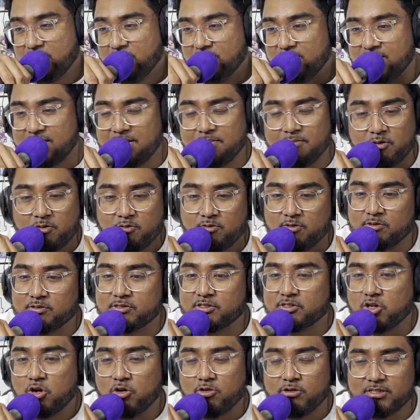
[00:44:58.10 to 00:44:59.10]

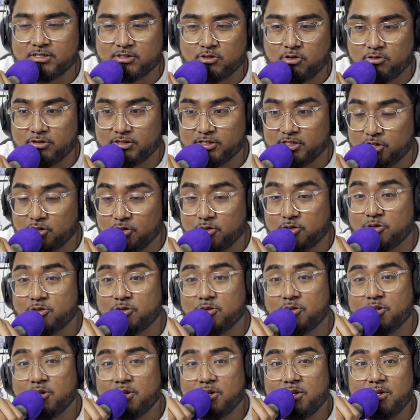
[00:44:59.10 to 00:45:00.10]
Timberwolves go and score two.
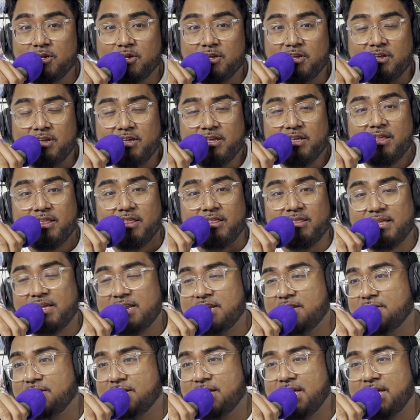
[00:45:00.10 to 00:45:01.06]
Then an